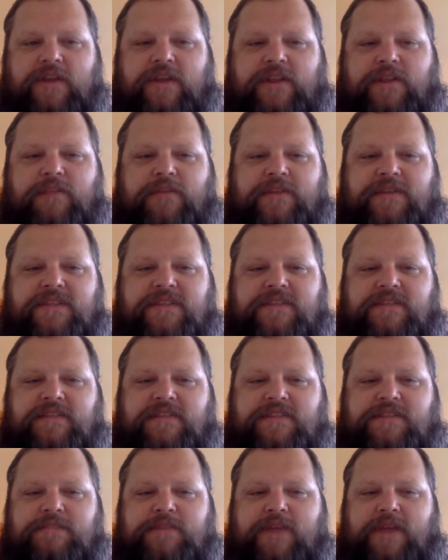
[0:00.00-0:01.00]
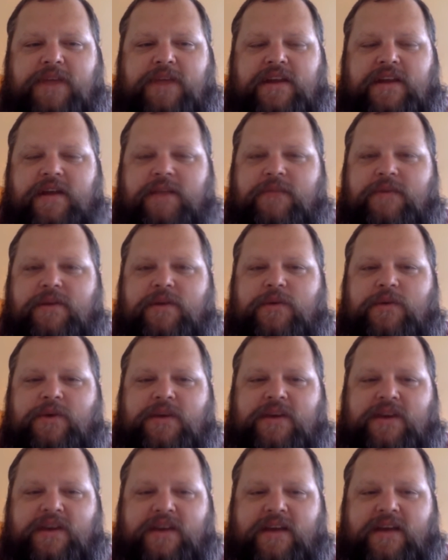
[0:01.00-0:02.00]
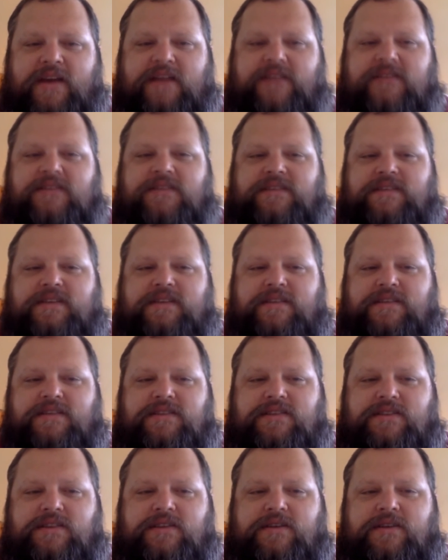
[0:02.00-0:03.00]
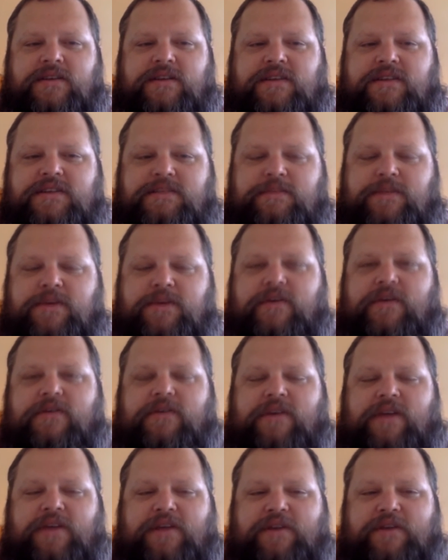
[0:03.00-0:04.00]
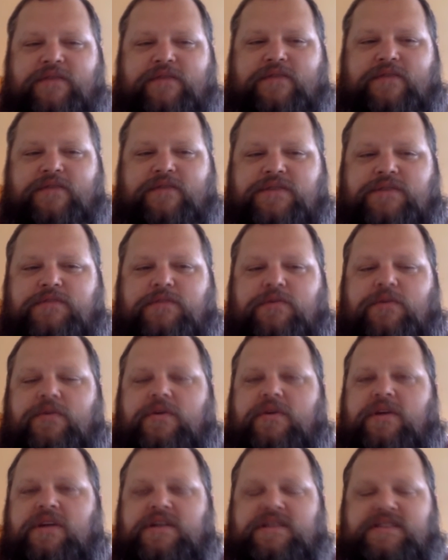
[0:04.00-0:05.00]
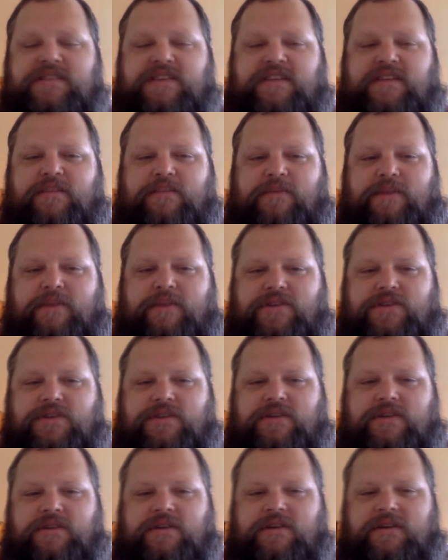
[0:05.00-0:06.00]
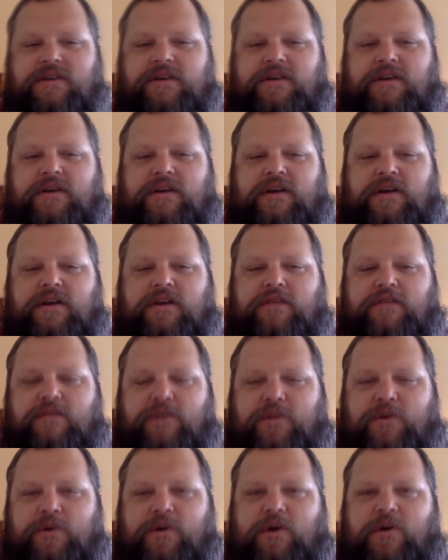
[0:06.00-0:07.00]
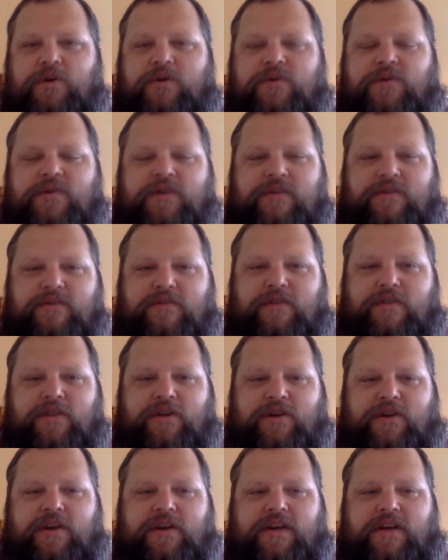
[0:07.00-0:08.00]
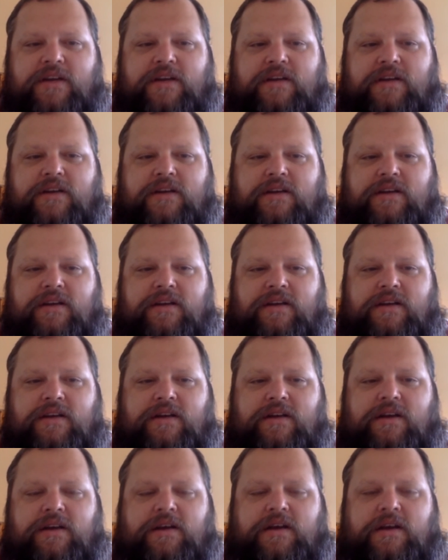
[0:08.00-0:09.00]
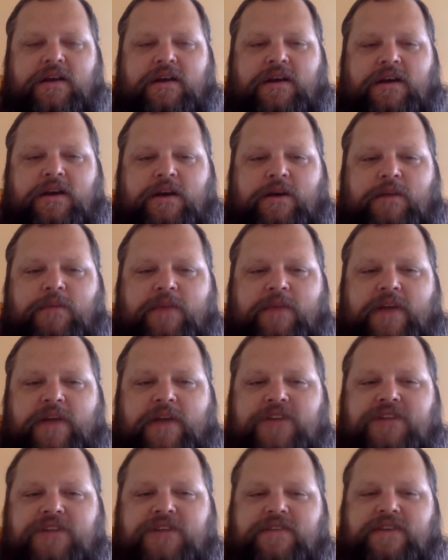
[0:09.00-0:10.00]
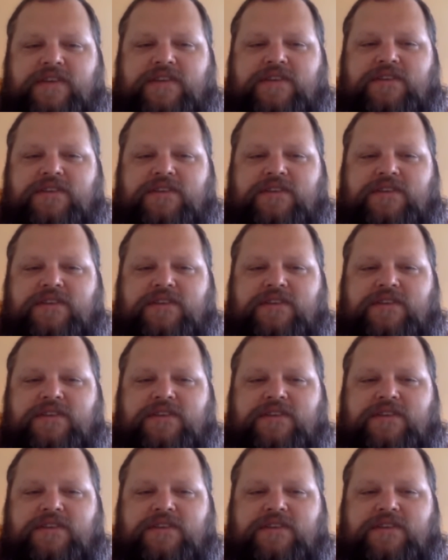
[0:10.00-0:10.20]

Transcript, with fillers: in the midst of this pandemic, we connect in, sir, in spirit, rather, for support and celebration, for growth and for learning. May each of us